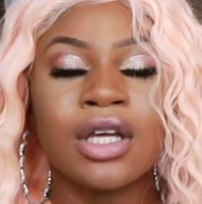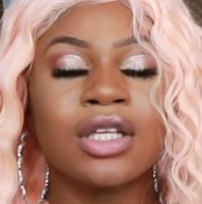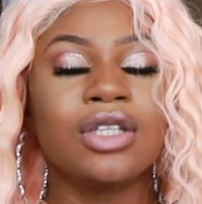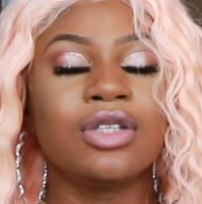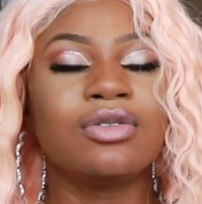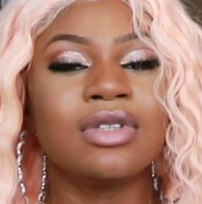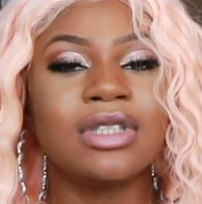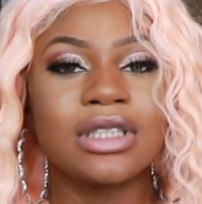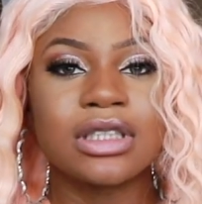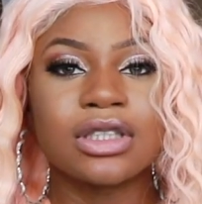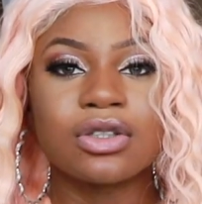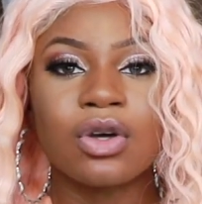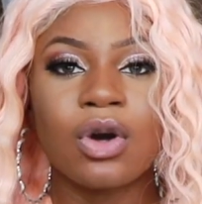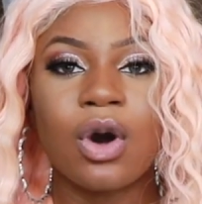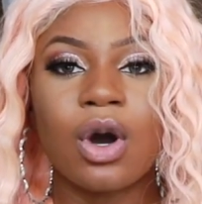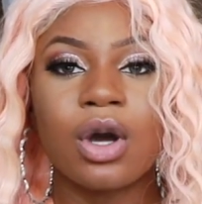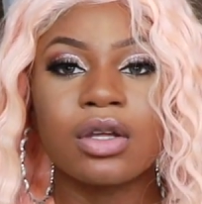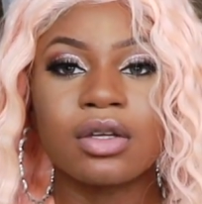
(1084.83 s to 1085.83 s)
You need to
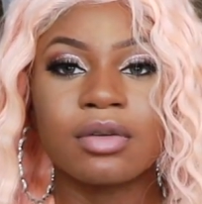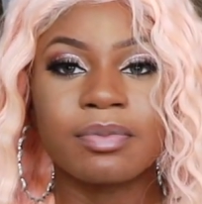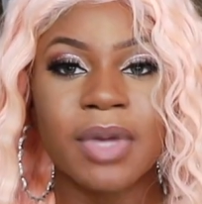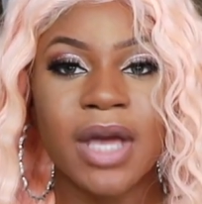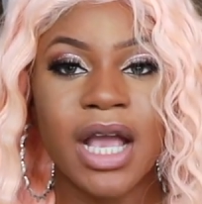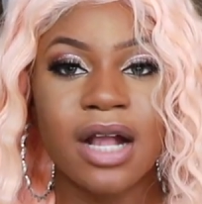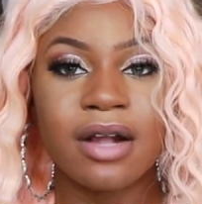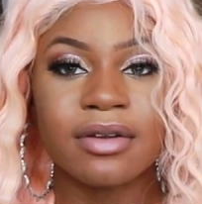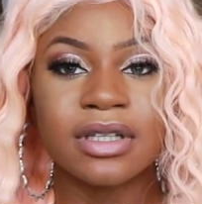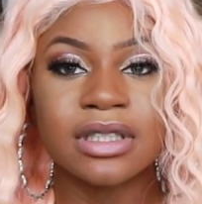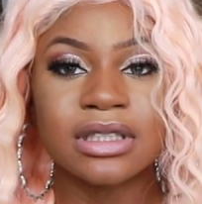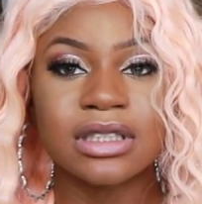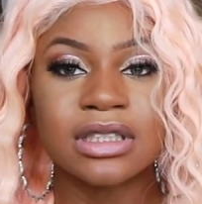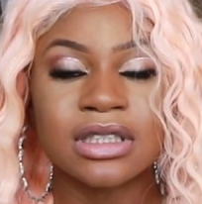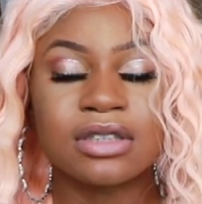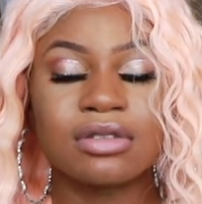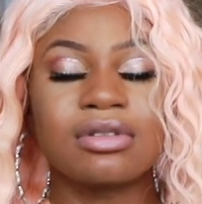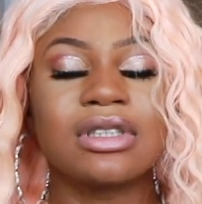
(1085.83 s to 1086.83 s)
call your
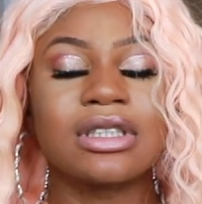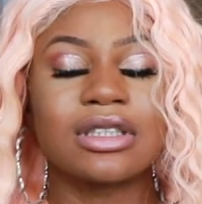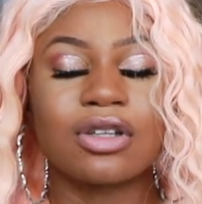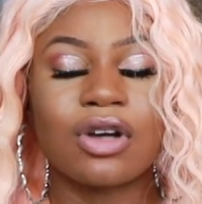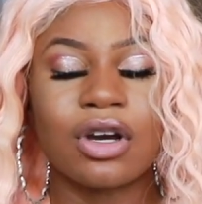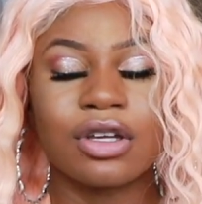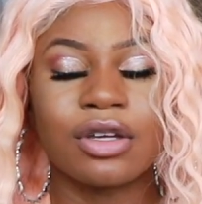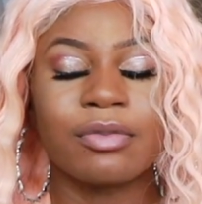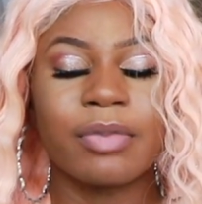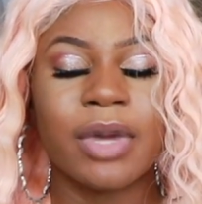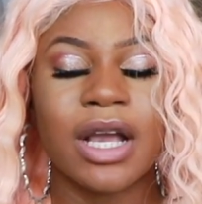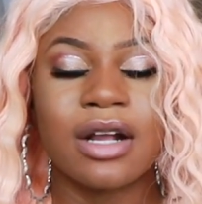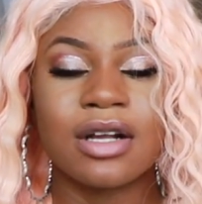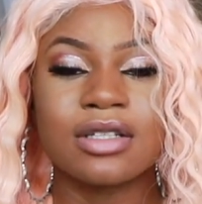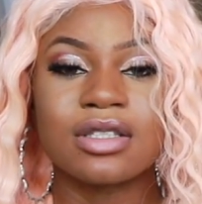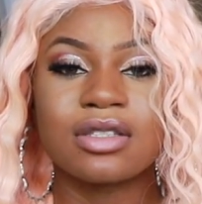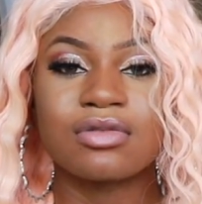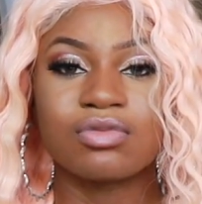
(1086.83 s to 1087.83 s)
parents. You need to call your
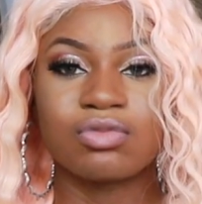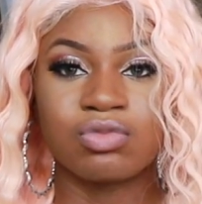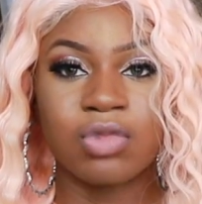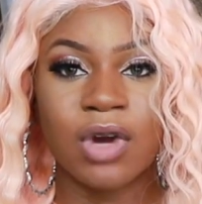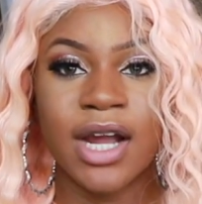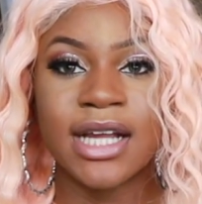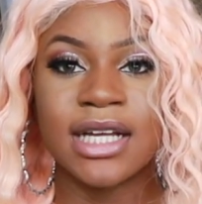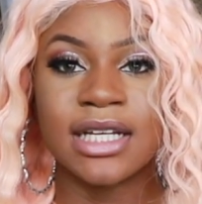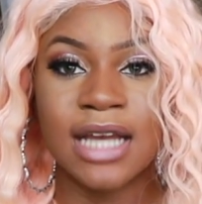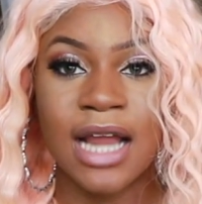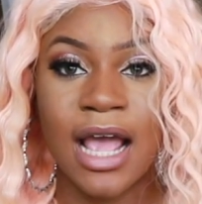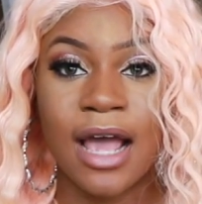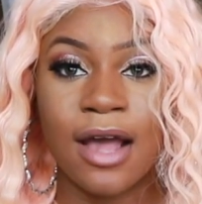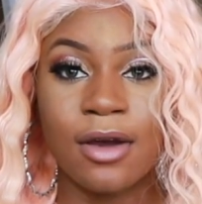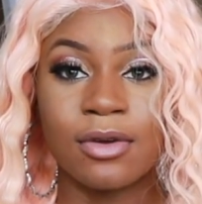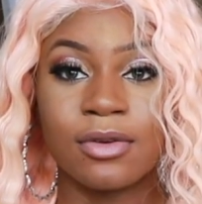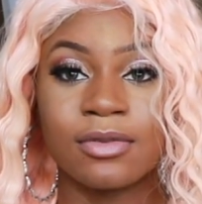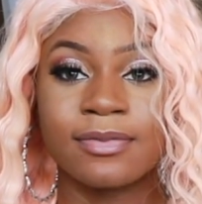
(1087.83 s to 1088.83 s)
parents right
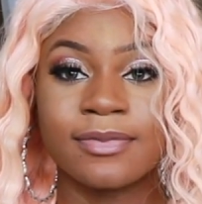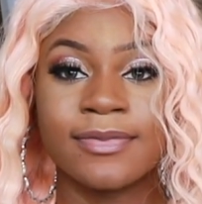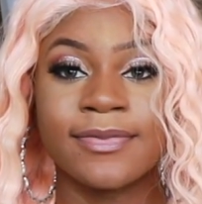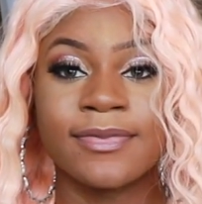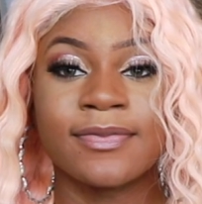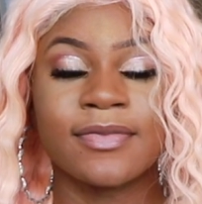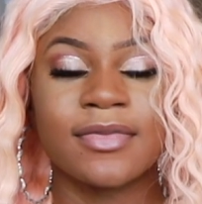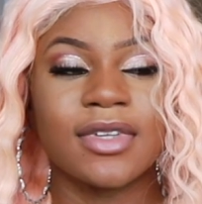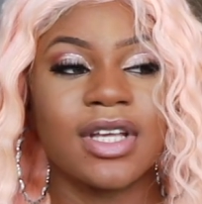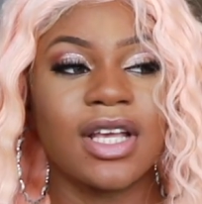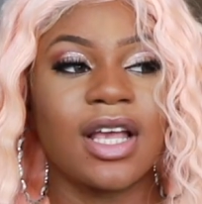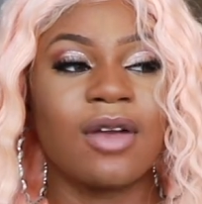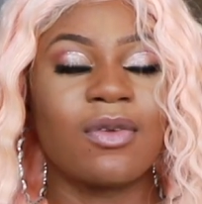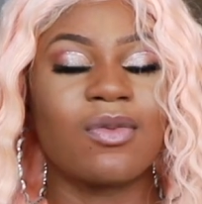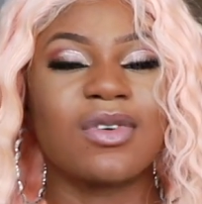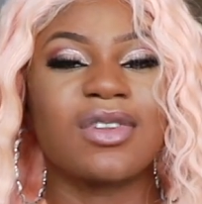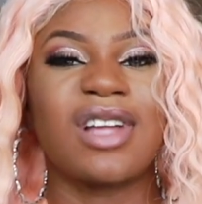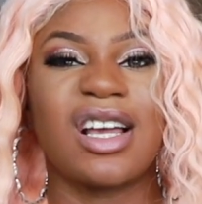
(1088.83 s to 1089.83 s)
now.
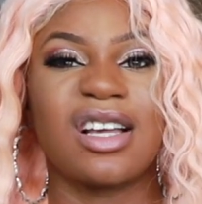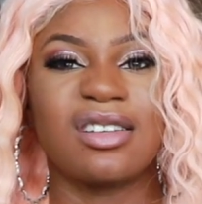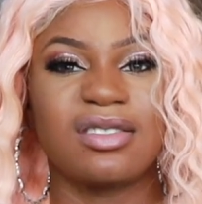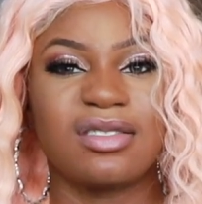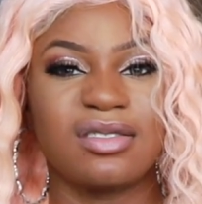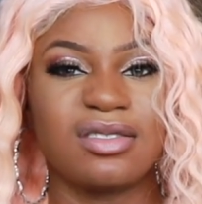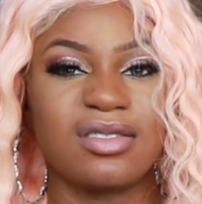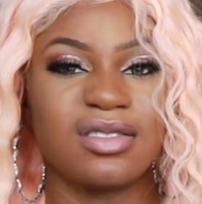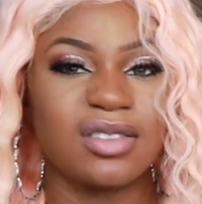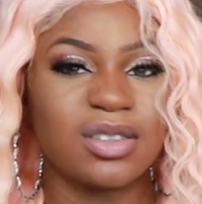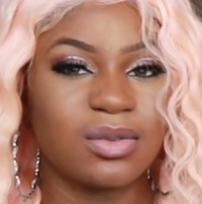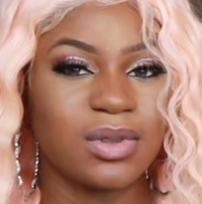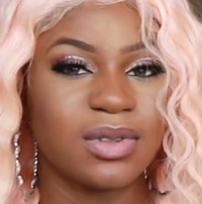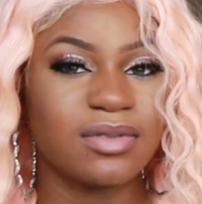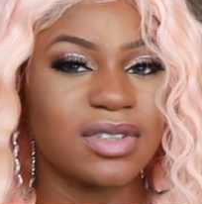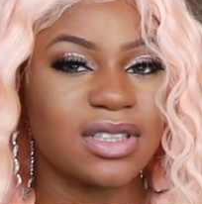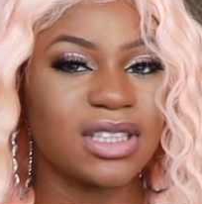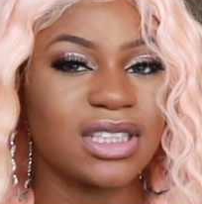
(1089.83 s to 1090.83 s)
And we're like, do
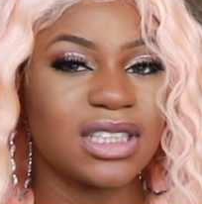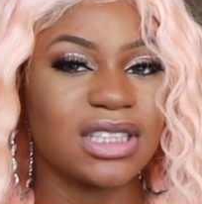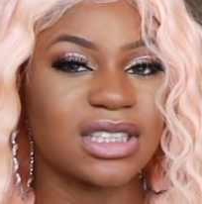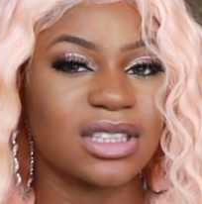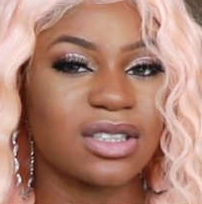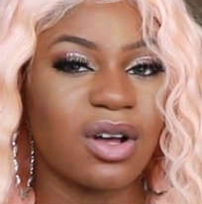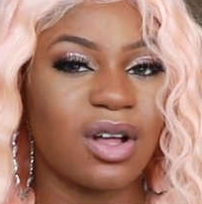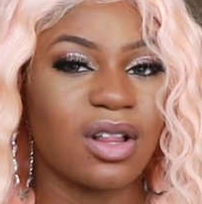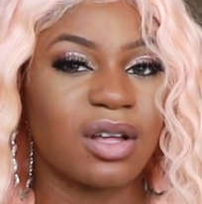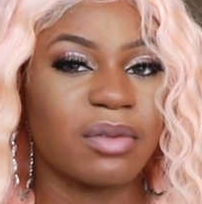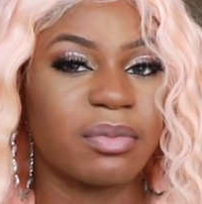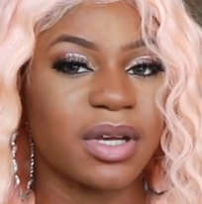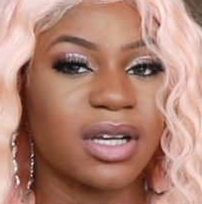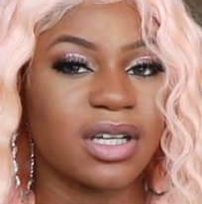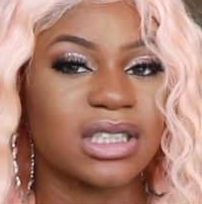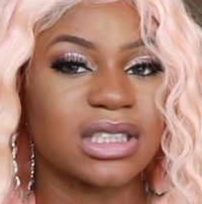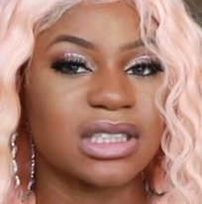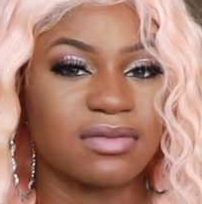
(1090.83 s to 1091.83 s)
we really need to call our
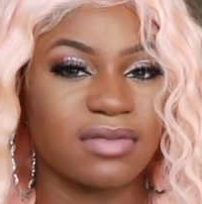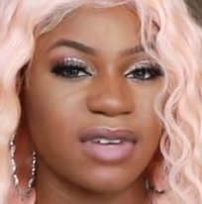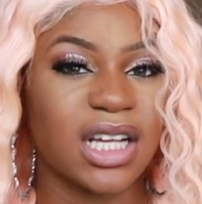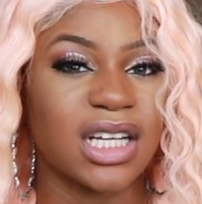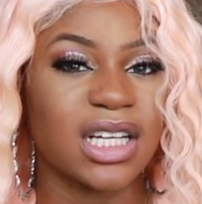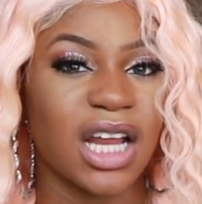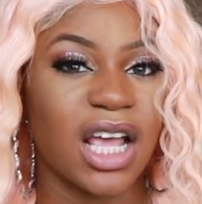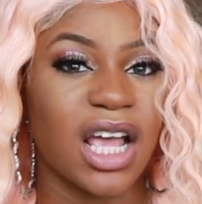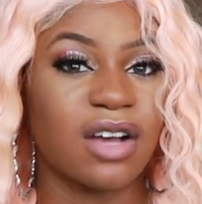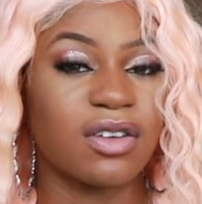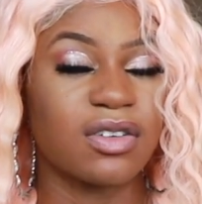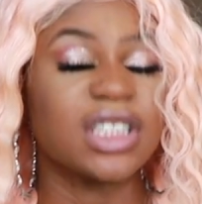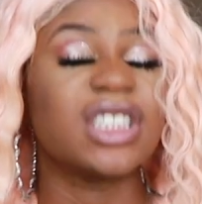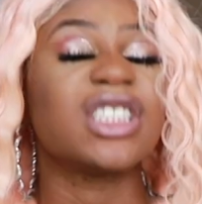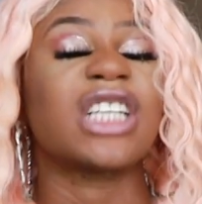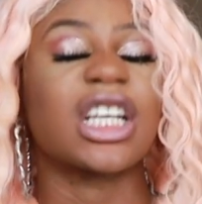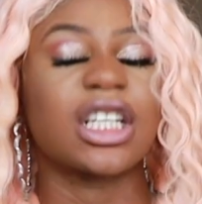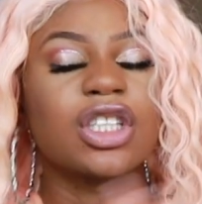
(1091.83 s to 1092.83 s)
parents right now? And
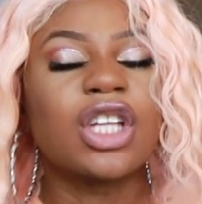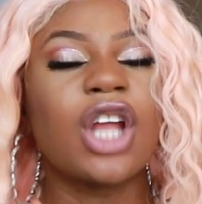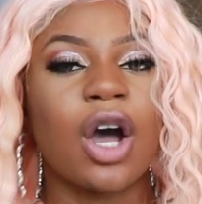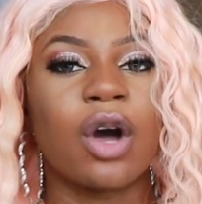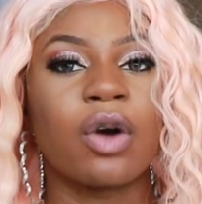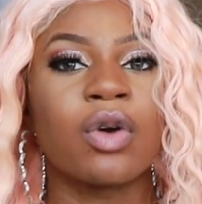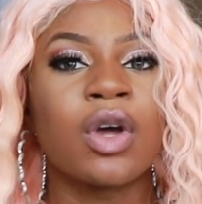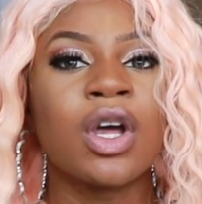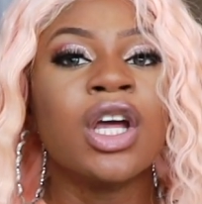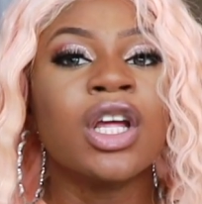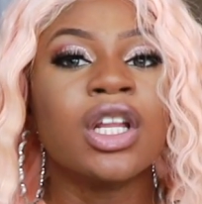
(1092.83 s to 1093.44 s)
she's like, no.